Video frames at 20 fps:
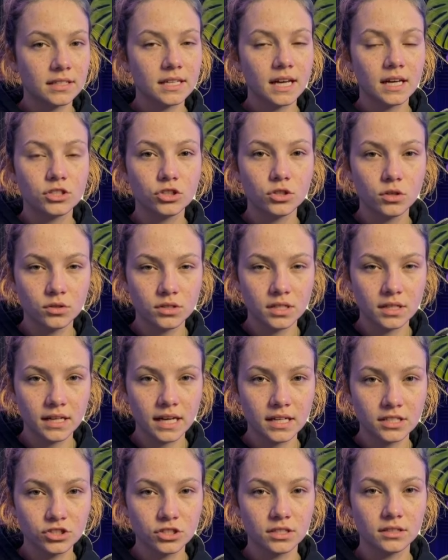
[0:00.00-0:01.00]
actual
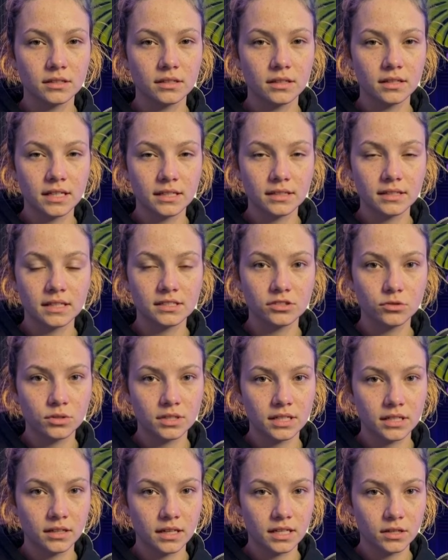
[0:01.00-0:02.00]
collection like this. When
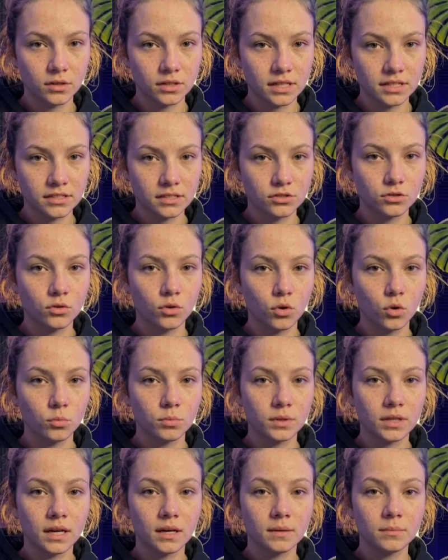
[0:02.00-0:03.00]
you click on it, it will
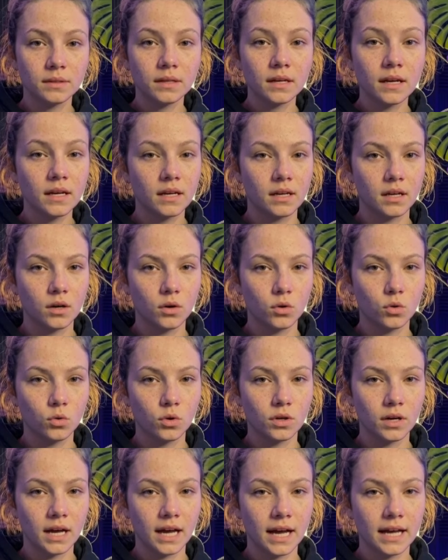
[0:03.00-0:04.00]
open up,
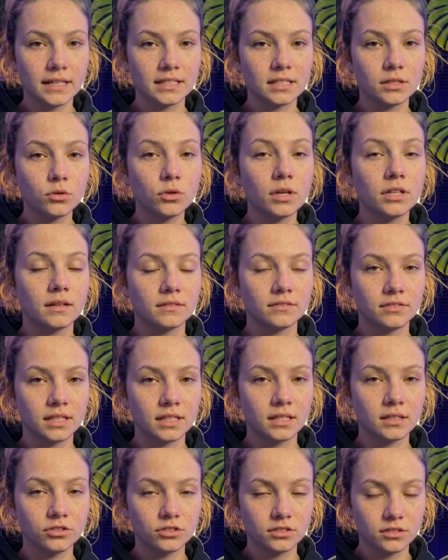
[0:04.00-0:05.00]
or as a grid of
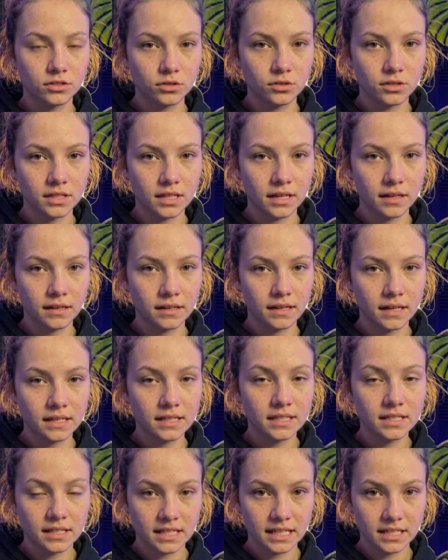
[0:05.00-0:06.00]
videos. So you can
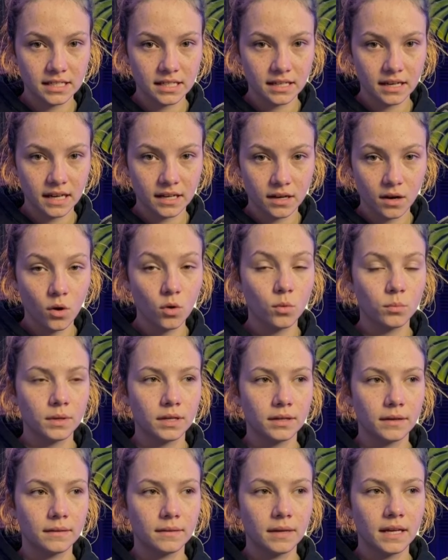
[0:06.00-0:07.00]
click and
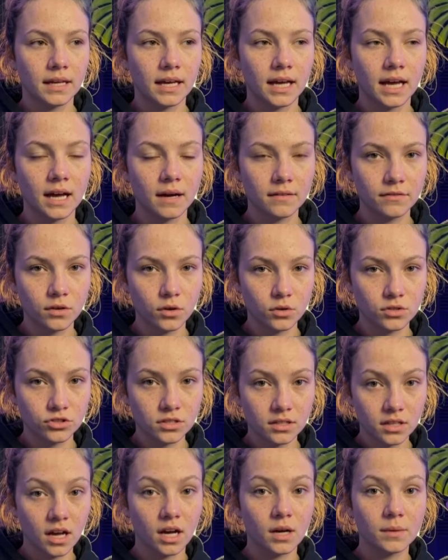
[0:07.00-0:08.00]
open and have also
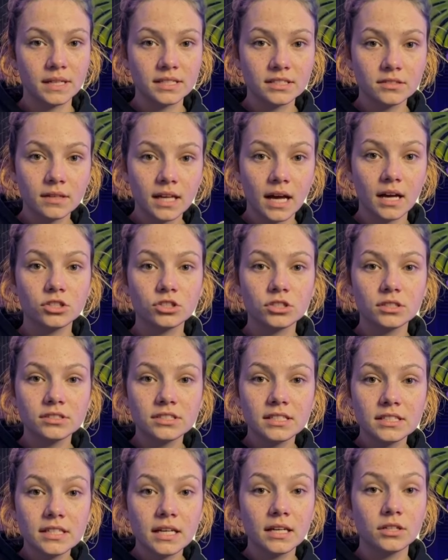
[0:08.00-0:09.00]
comments, reactions,
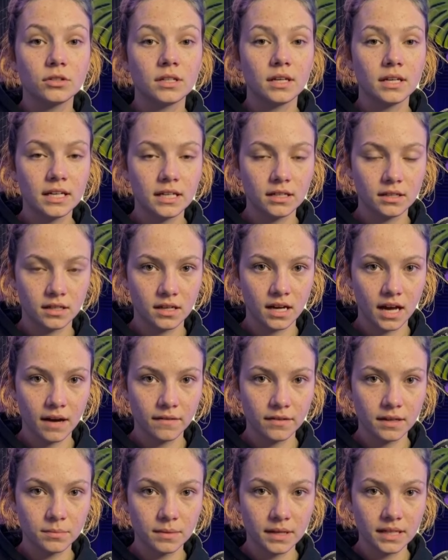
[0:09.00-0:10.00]
etc. if you have
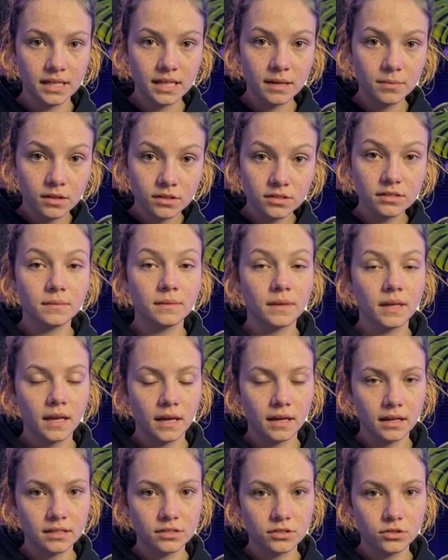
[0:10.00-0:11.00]
them enabled.
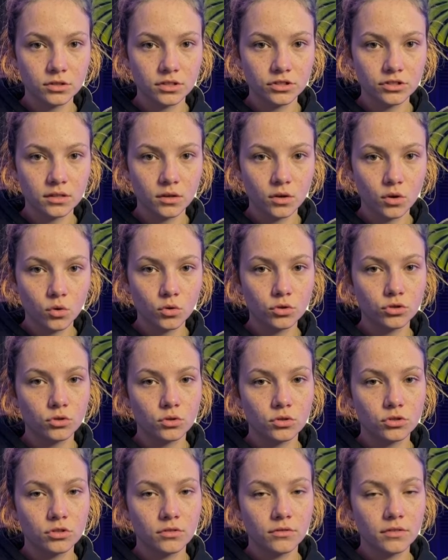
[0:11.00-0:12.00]
So there's all
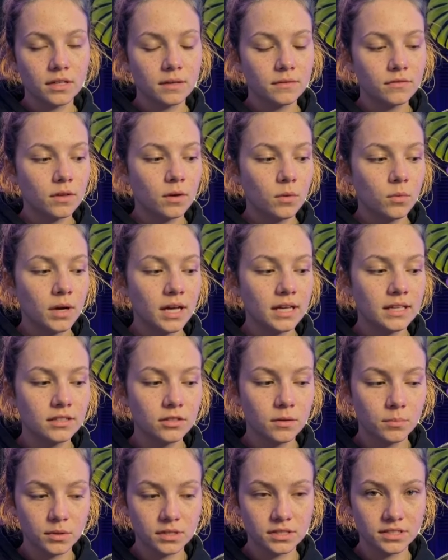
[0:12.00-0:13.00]
sorts of different ways
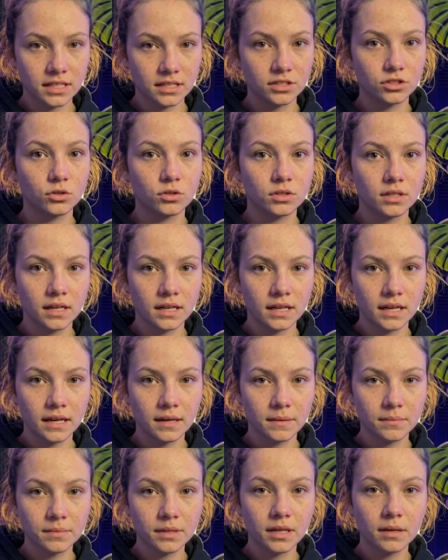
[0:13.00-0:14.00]
to present your
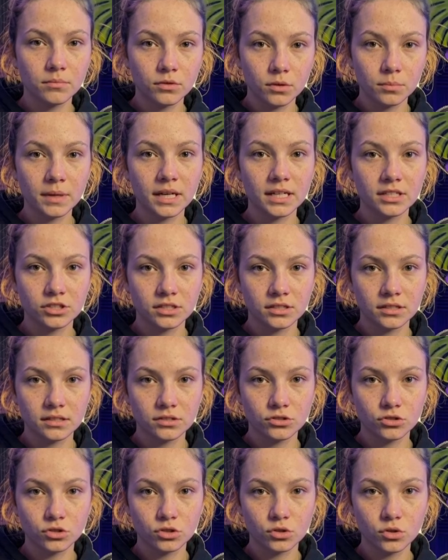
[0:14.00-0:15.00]
information
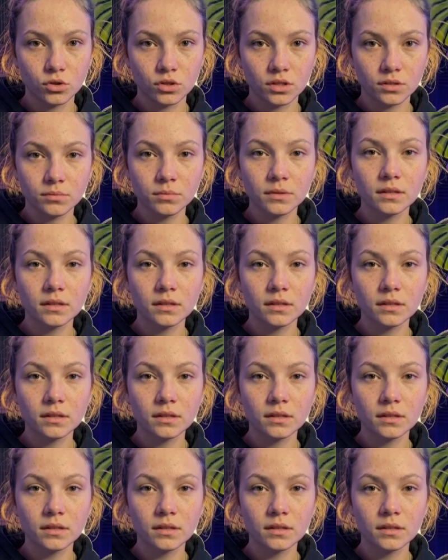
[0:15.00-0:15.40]
to your